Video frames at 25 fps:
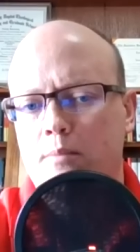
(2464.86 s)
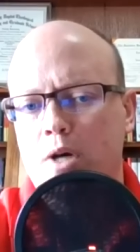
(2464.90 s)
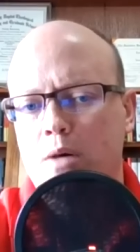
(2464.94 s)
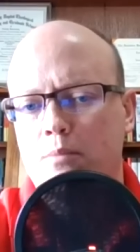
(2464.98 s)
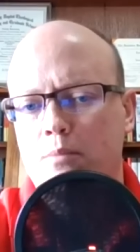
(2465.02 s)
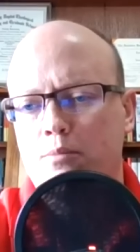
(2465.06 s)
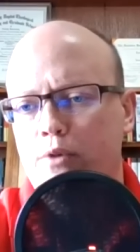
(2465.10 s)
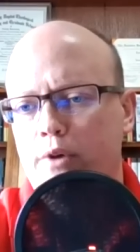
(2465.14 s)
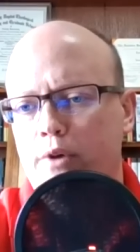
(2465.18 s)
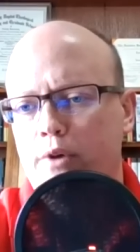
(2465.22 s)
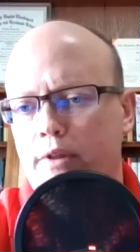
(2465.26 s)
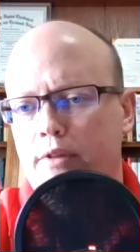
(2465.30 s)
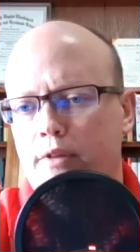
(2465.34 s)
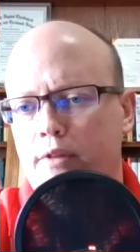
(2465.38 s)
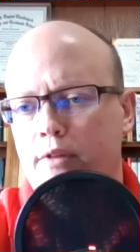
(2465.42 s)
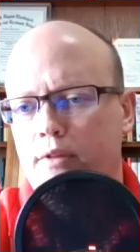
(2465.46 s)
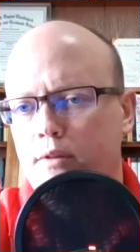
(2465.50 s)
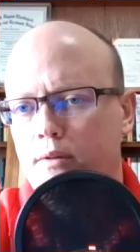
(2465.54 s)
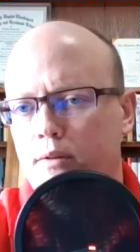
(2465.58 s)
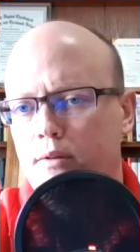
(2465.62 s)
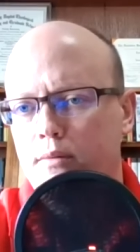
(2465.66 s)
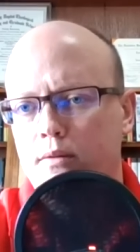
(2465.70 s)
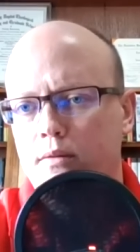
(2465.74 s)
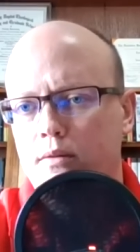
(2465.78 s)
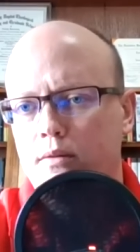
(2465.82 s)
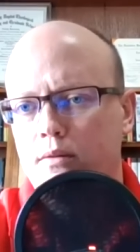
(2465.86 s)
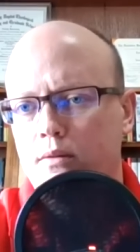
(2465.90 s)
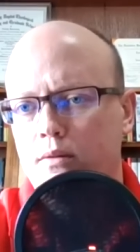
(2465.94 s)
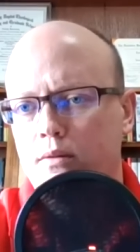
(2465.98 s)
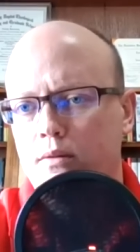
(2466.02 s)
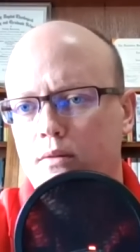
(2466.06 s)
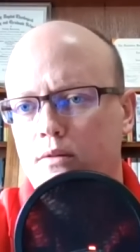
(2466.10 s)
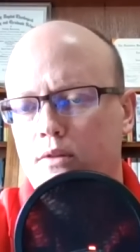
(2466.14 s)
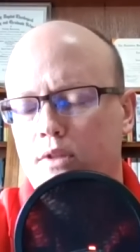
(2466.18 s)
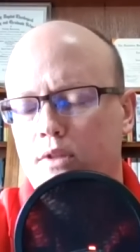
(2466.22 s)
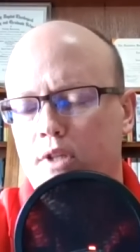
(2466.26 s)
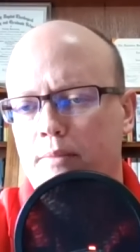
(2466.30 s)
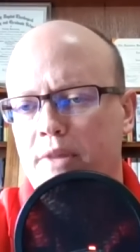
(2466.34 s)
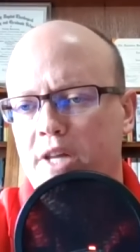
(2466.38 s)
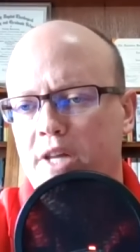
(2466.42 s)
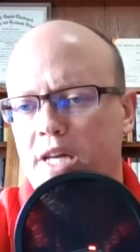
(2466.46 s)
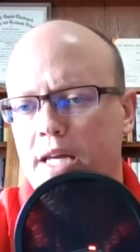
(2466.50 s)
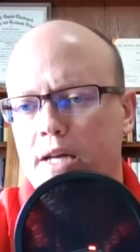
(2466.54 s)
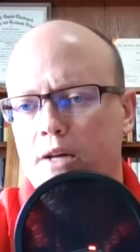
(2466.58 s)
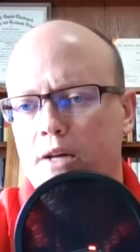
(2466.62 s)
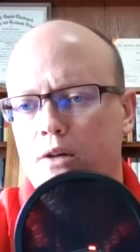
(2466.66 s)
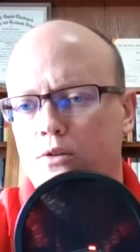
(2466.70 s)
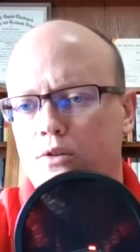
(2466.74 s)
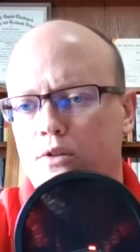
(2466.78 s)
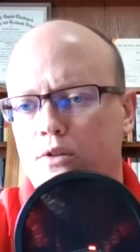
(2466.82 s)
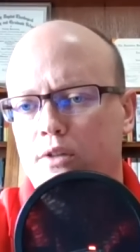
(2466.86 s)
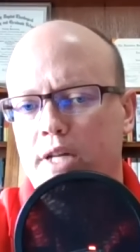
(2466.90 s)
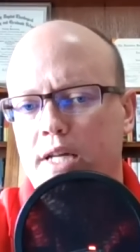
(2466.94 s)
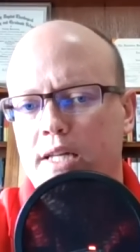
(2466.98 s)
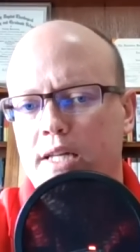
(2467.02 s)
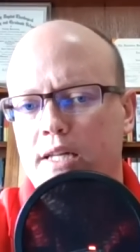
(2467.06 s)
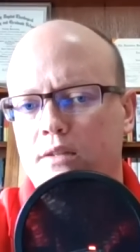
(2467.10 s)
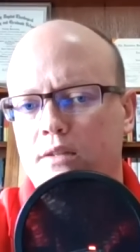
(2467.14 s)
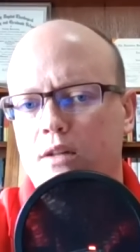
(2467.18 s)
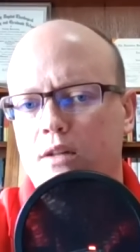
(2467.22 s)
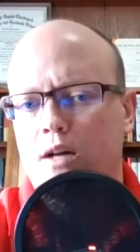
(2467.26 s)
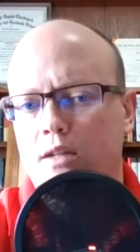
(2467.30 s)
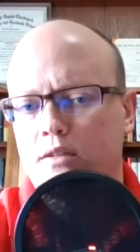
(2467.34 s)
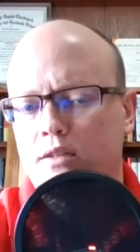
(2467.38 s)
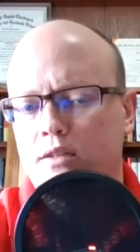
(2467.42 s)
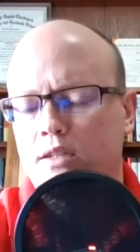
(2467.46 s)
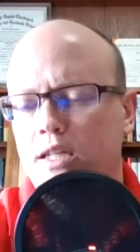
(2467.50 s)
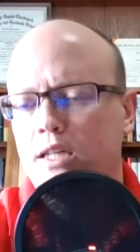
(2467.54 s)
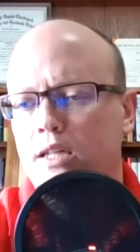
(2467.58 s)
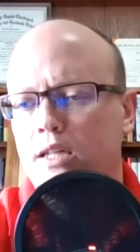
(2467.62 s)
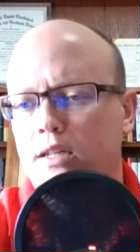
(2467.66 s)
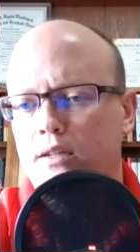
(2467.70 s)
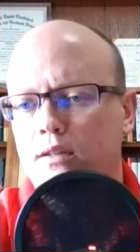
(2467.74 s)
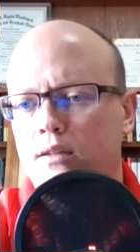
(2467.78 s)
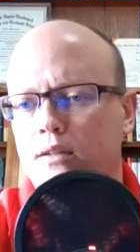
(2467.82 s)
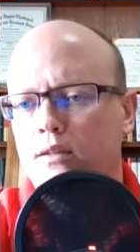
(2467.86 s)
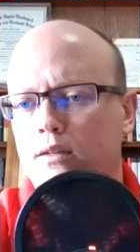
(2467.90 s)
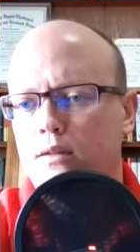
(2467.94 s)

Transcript: up with something else that is not sin.